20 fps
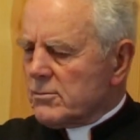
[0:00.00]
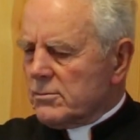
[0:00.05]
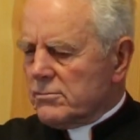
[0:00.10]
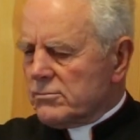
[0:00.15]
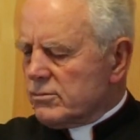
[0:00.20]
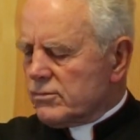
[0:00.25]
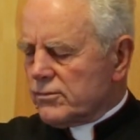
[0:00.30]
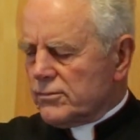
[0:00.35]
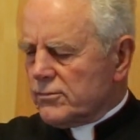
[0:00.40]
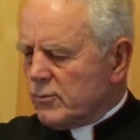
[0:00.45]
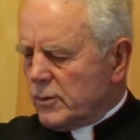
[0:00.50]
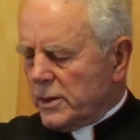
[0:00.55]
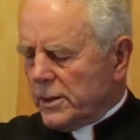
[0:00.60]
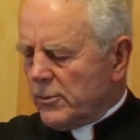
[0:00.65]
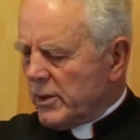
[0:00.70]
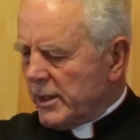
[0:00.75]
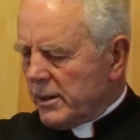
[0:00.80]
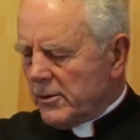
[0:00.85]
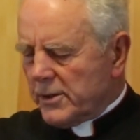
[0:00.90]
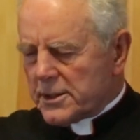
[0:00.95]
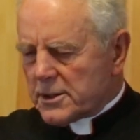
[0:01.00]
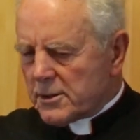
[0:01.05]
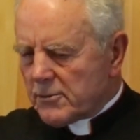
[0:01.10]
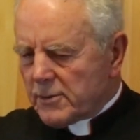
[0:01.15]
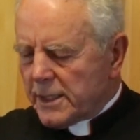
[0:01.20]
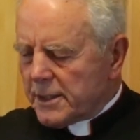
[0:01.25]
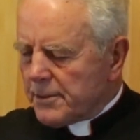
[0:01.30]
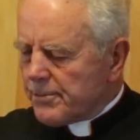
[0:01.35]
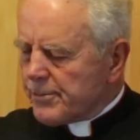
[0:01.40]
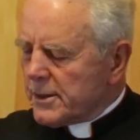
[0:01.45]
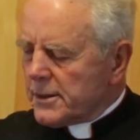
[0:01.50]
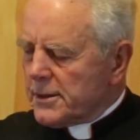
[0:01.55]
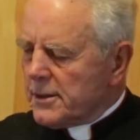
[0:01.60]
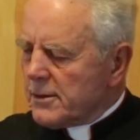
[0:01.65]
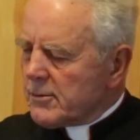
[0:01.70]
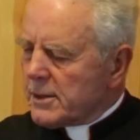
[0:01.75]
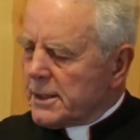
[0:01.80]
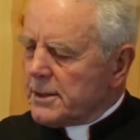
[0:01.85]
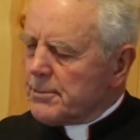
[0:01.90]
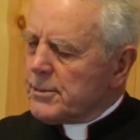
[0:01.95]
whether it's the right pill in
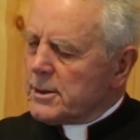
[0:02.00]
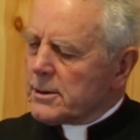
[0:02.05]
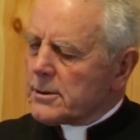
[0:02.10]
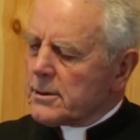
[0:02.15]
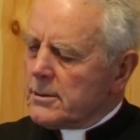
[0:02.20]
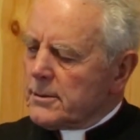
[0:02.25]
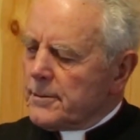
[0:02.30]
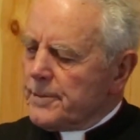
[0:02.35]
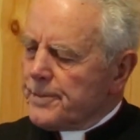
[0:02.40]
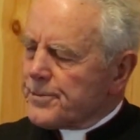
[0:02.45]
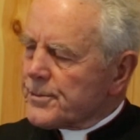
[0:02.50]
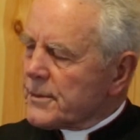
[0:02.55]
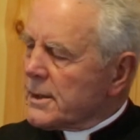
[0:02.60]
the right bottle.